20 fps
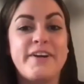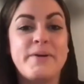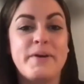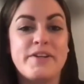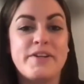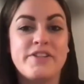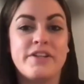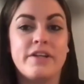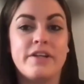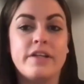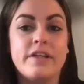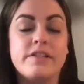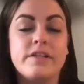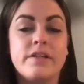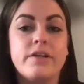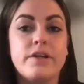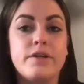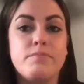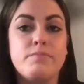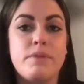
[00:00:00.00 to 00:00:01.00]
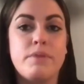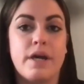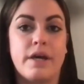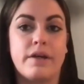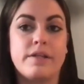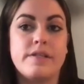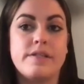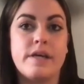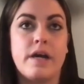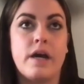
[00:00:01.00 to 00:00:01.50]
question. It's a good
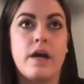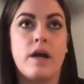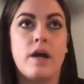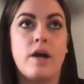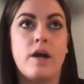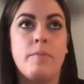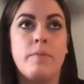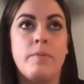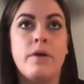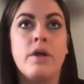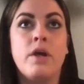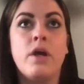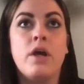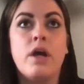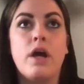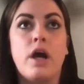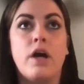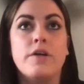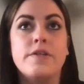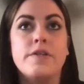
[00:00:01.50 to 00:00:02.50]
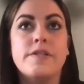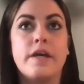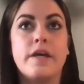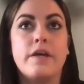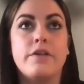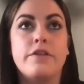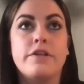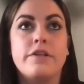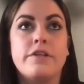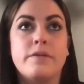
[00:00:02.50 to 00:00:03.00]
mix. I'll
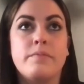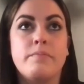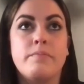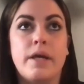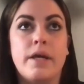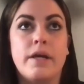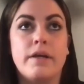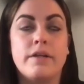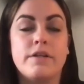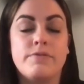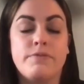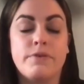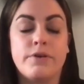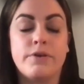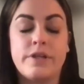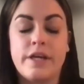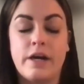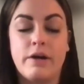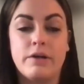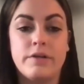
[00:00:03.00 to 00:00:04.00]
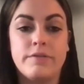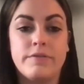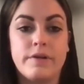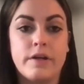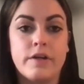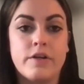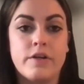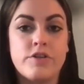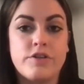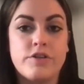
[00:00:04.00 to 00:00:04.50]
say the demand for the out of
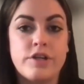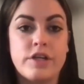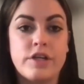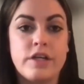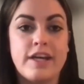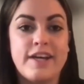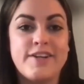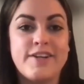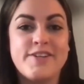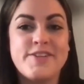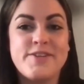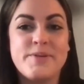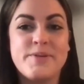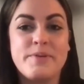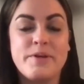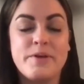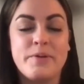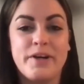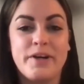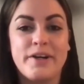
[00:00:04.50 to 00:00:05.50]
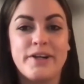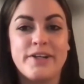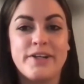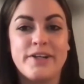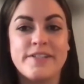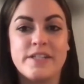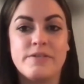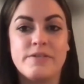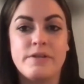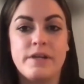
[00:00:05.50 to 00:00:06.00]
country H2B
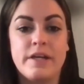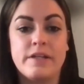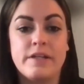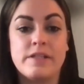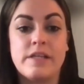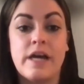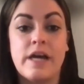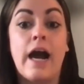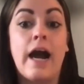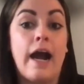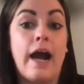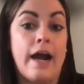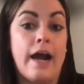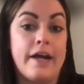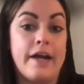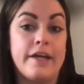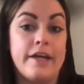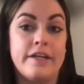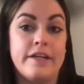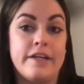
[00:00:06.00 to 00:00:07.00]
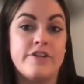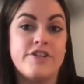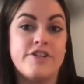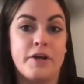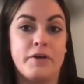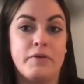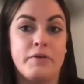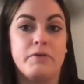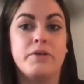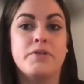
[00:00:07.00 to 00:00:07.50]
workers is high in
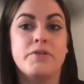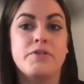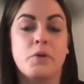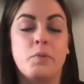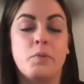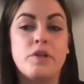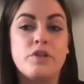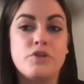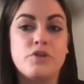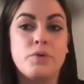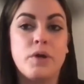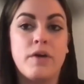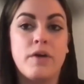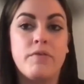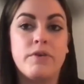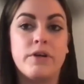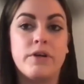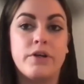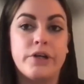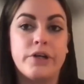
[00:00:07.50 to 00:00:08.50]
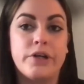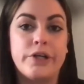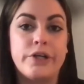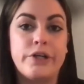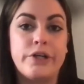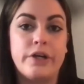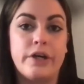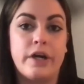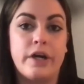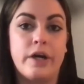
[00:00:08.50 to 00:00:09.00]
general. So we do have a
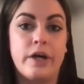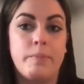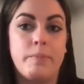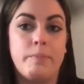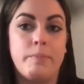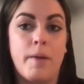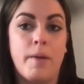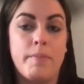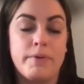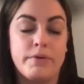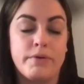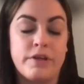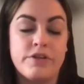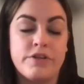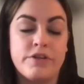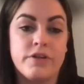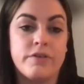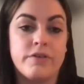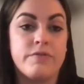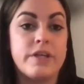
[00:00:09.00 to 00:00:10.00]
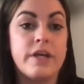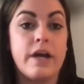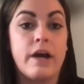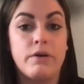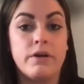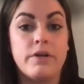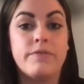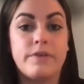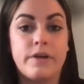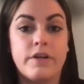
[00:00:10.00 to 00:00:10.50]
good population of the
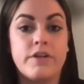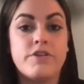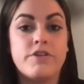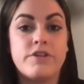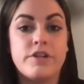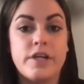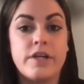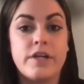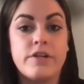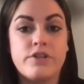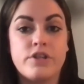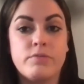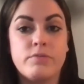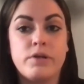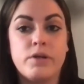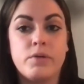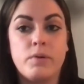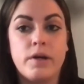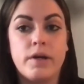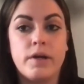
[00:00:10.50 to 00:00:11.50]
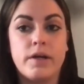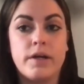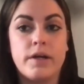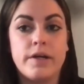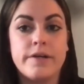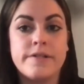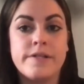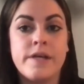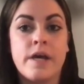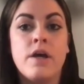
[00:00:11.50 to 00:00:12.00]
out of country H2B
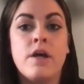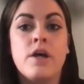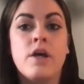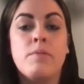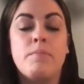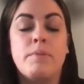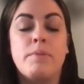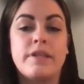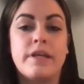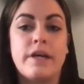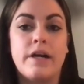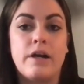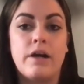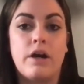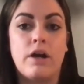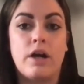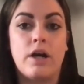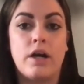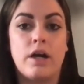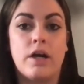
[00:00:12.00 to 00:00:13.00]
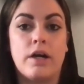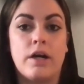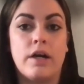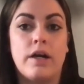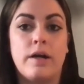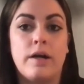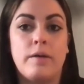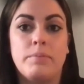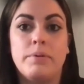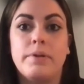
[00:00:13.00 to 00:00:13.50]
workers, but there
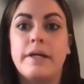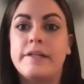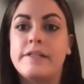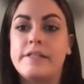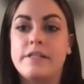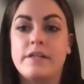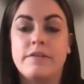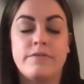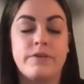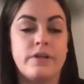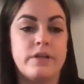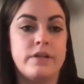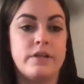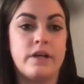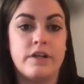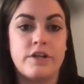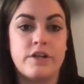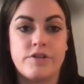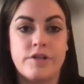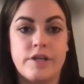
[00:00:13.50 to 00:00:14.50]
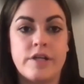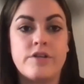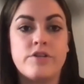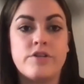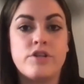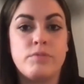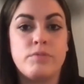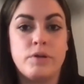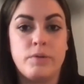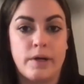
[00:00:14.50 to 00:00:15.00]
are plenty of in country
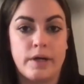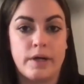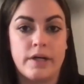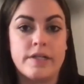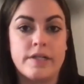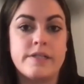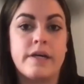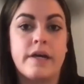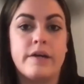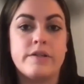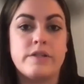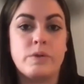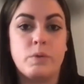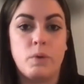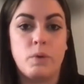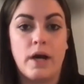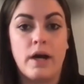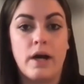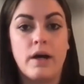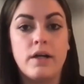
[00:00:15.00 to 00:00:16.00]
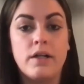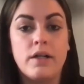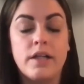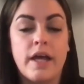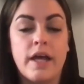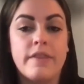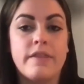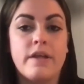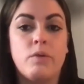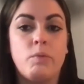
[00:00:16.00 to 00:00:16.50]
H2B workers as well.
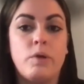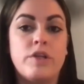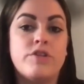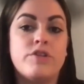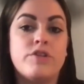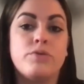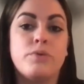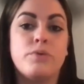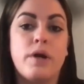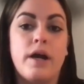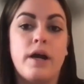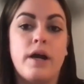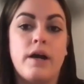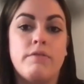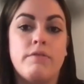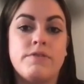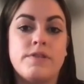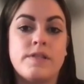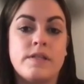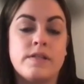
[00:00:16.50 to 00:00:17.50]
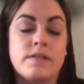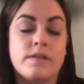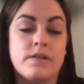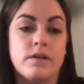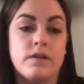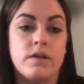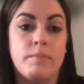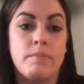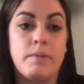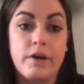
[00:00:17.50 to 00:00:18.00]
And then we do have
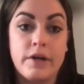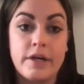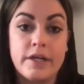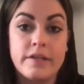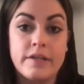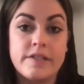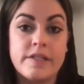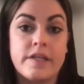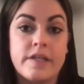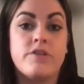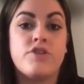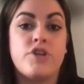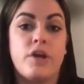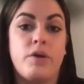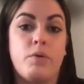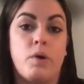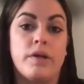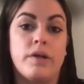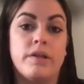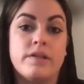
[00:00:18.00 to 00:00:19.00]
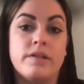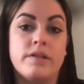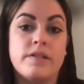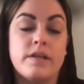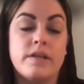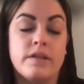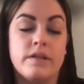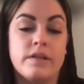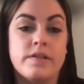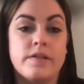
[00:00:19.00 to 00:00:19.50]
seasonal Americans and J1s
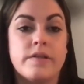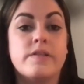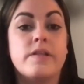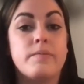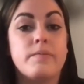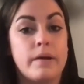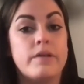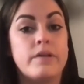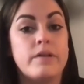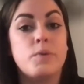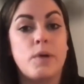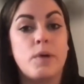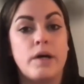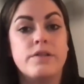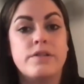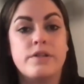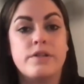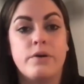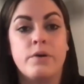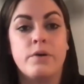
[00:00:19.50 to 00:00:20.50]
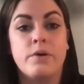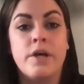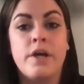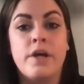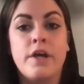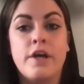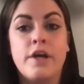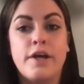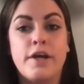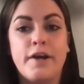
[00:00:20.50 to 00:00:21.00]
in the system as well. So
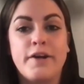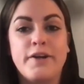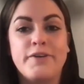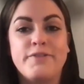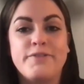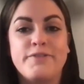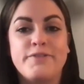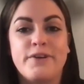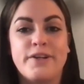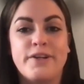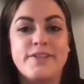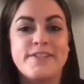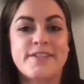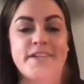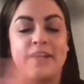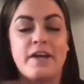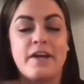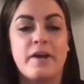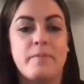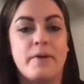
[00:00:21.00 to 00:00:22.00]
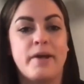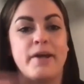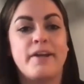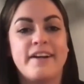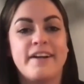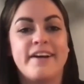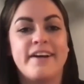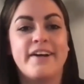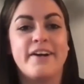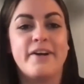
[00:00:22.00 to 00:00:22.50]
kind of runs the
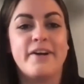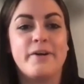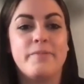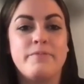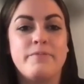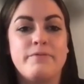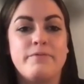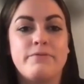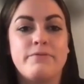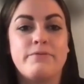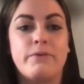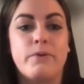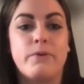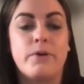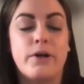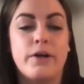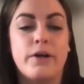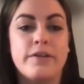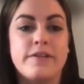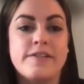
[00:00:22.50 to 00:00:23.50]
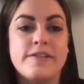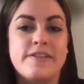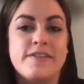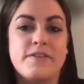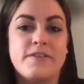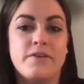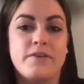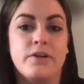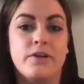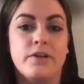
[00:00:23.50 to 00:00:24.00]
gamut for
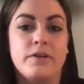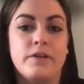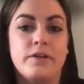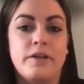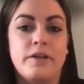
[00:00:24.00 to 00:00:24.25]
seasonal